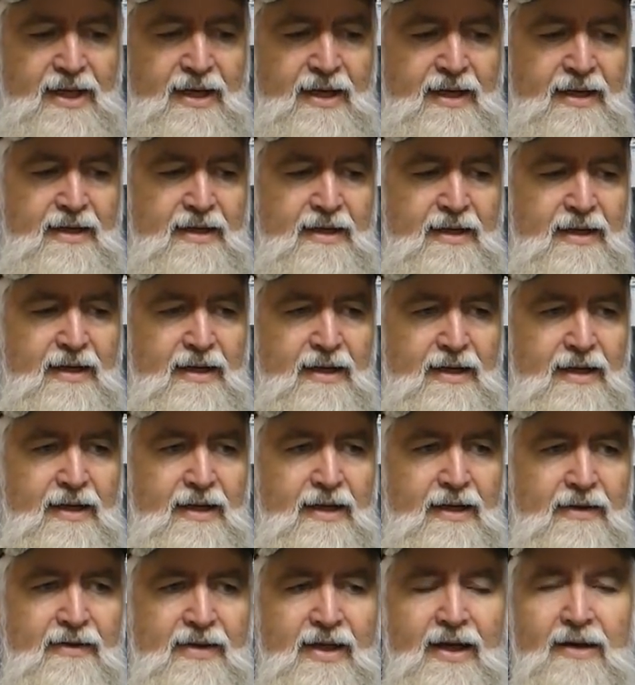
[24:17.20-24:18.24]
and
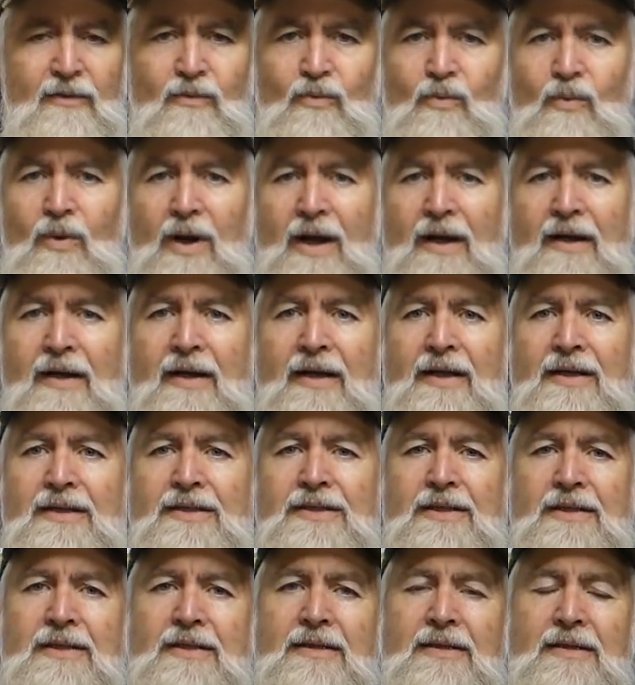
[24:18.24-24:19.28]
that one
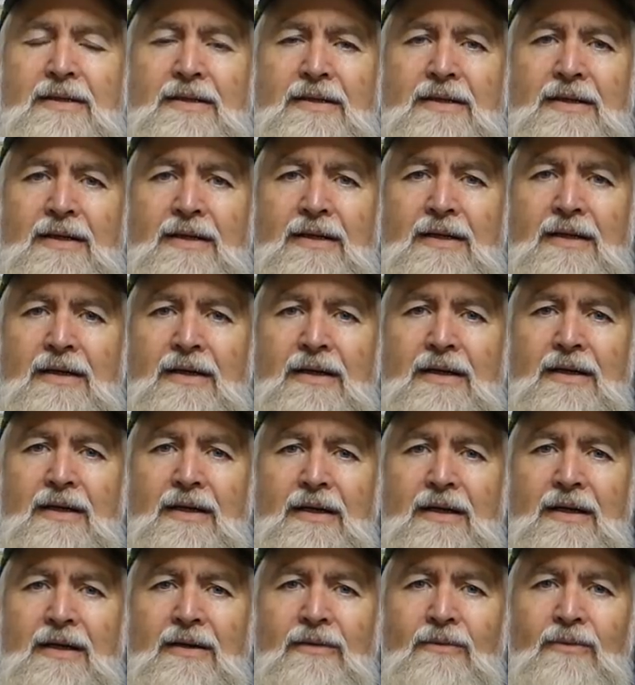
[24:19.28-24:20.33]
engine
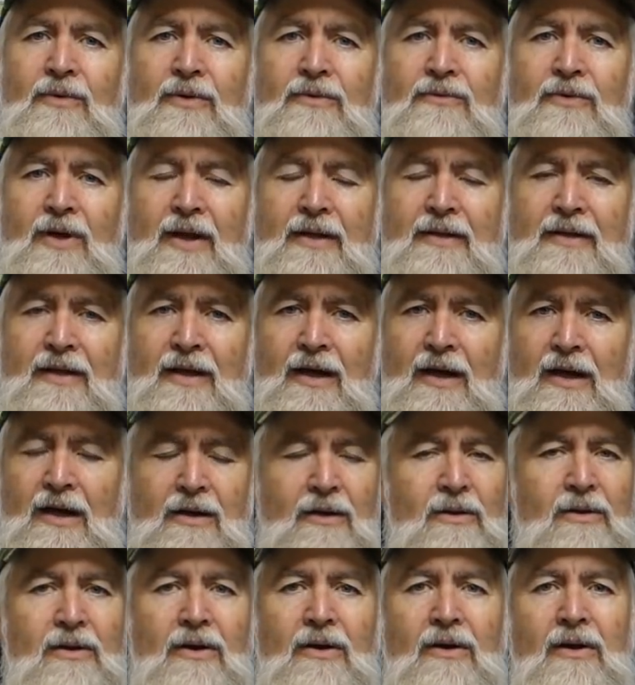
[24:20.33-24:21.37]
would run the
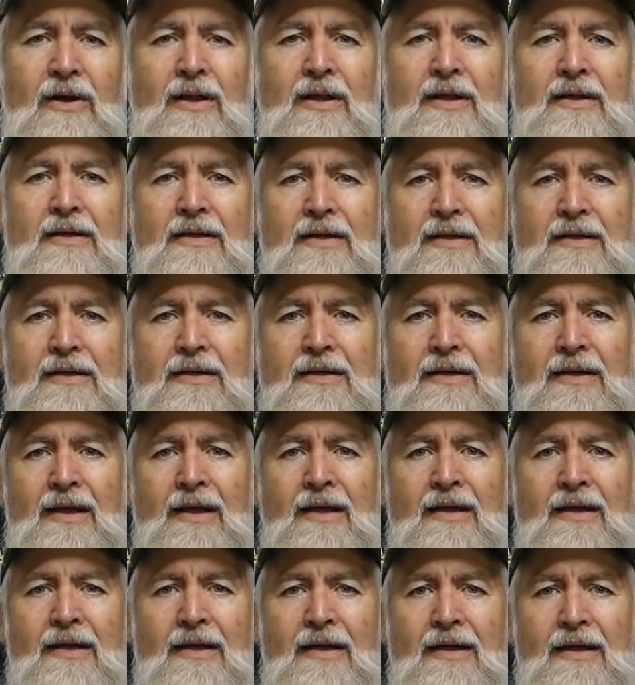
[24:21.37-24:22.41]
whole island.
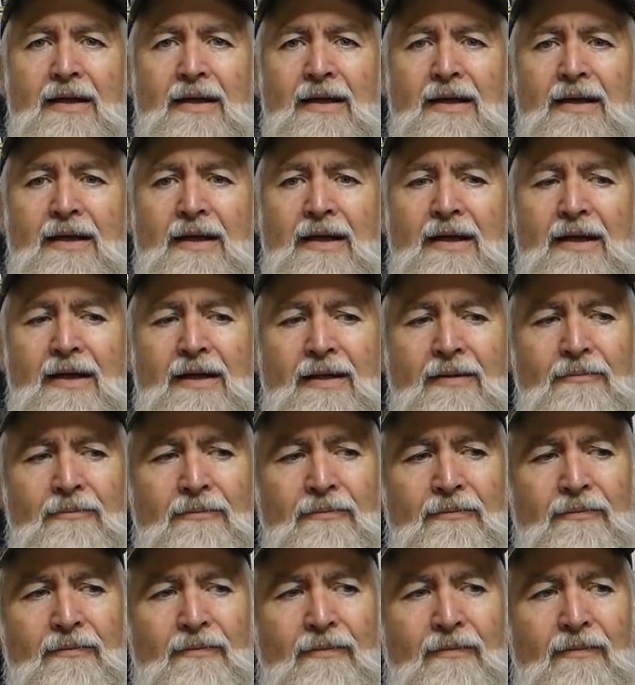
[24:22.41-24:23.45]
And
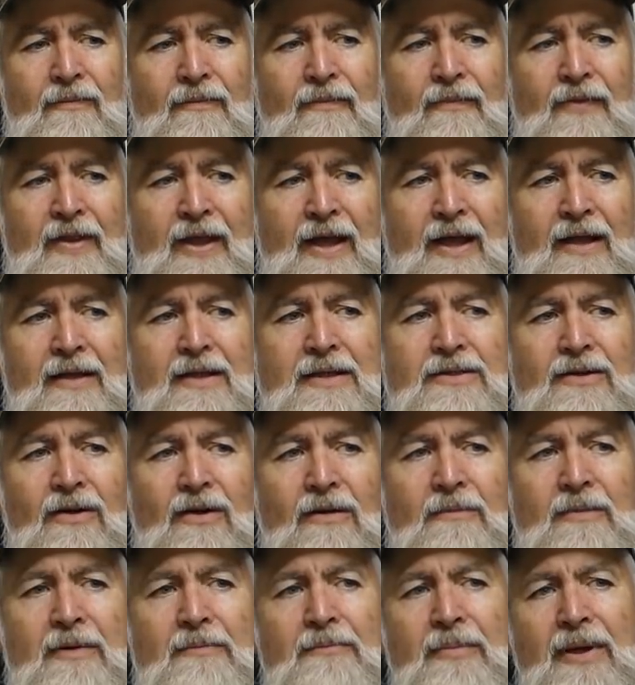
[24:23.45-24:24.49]
the only
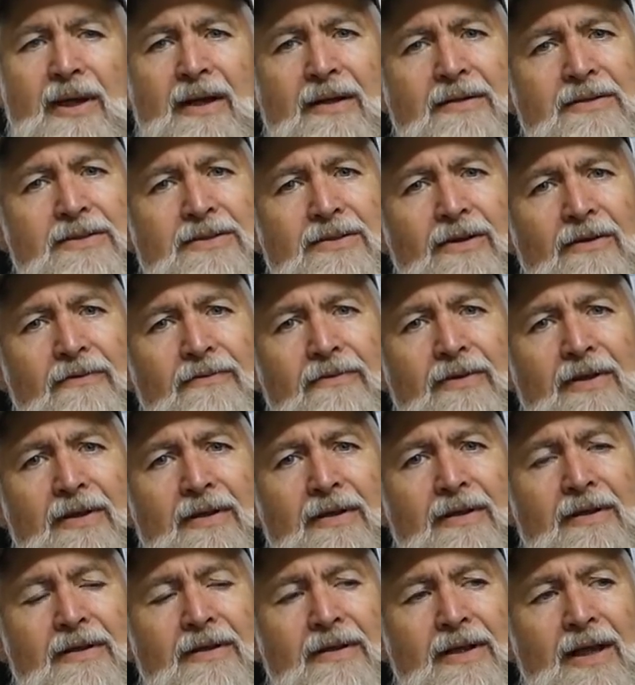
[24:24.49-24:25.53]
time it bounced off
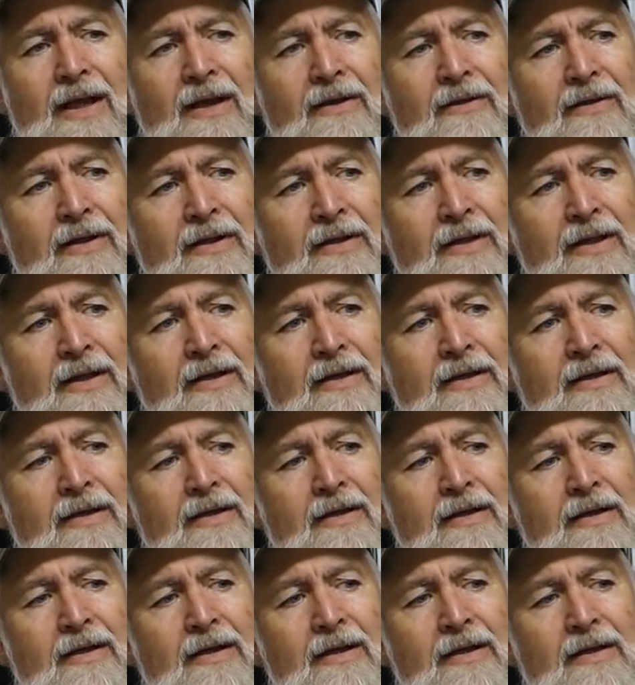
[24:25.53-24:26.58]

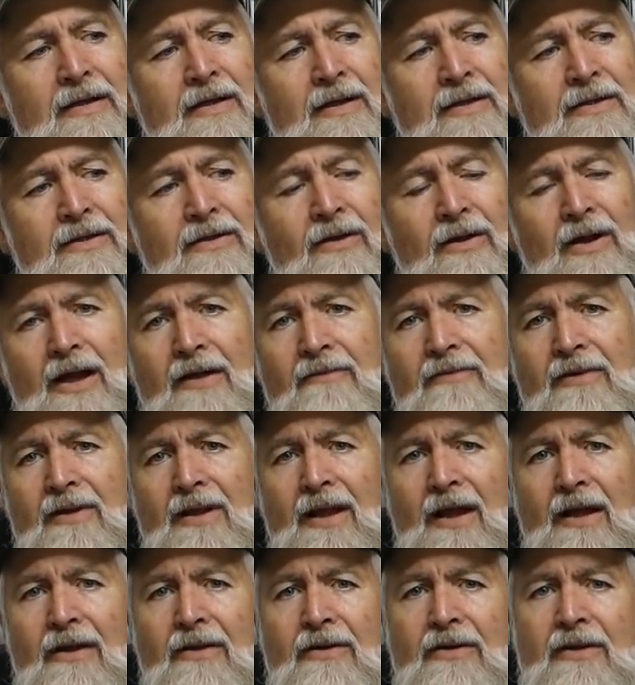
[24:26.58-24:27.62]
it got
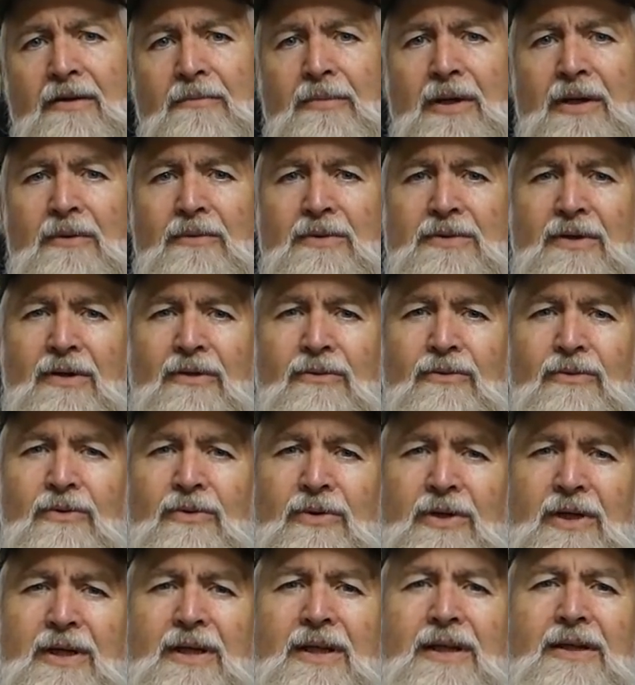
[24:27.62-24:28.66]
overloaded a bit was on a
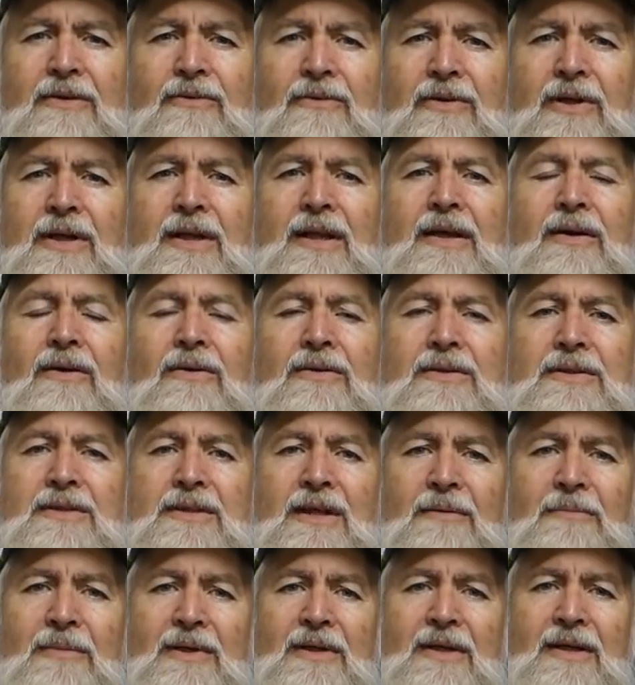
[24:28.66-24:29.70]
really, really hot
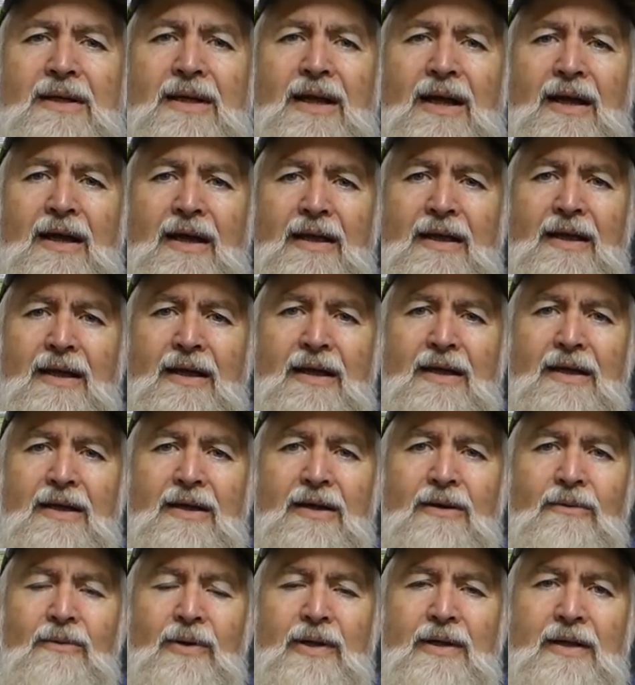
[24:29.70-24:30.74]
summer day,
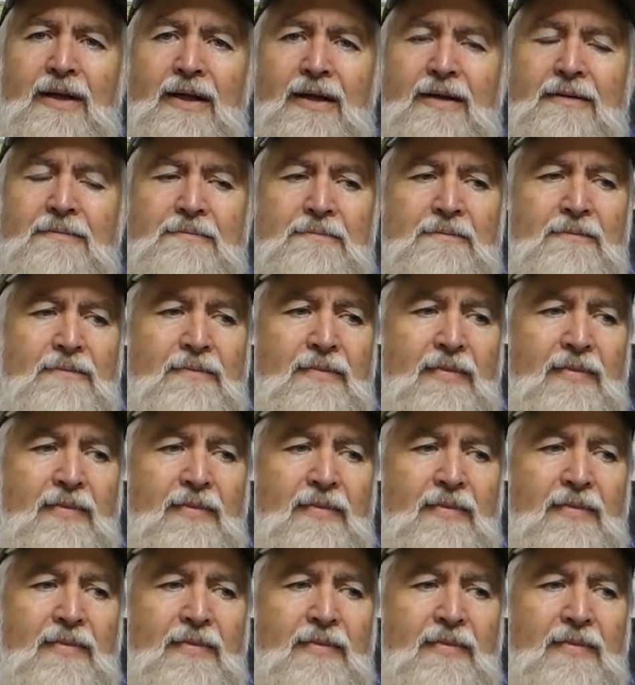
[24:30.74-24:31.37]
when there